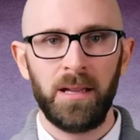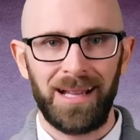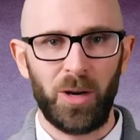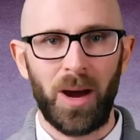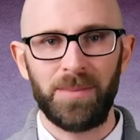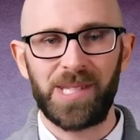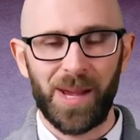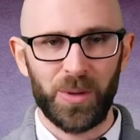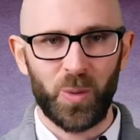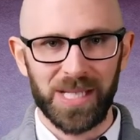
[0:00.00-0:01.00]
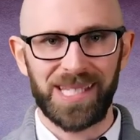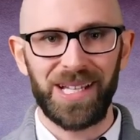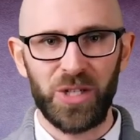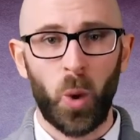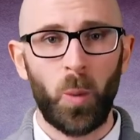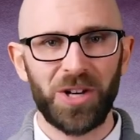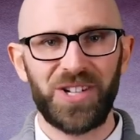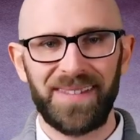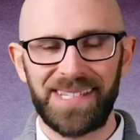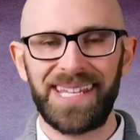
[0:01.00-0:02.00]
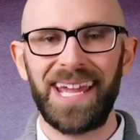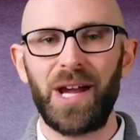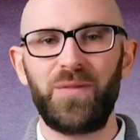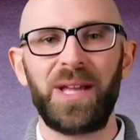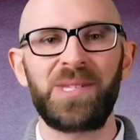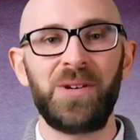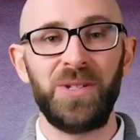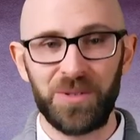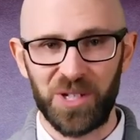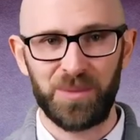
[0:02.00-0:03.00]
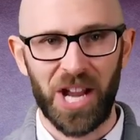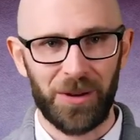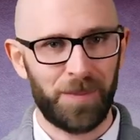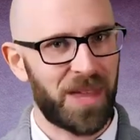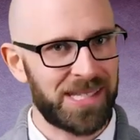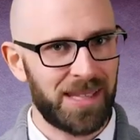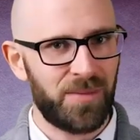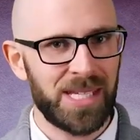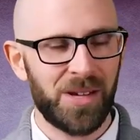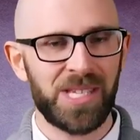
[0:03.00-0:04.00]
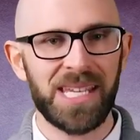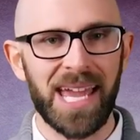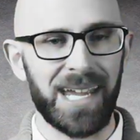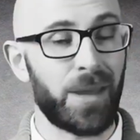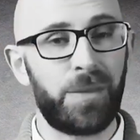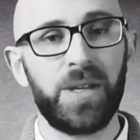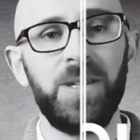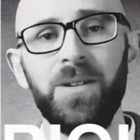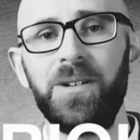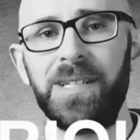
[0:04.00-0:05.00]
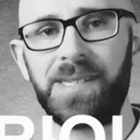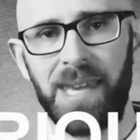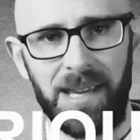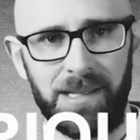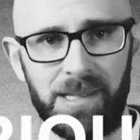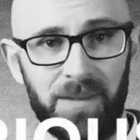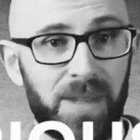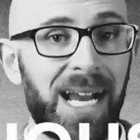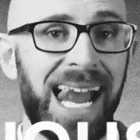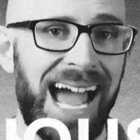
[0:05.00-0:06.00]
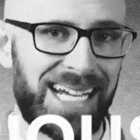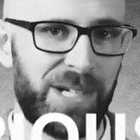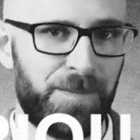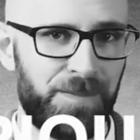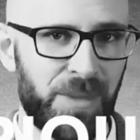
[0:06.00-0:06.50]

Hello, I'm Simon Whistler, you're watching the Today I Found Out YouTube channel, and in the video today, the curious case of the claque.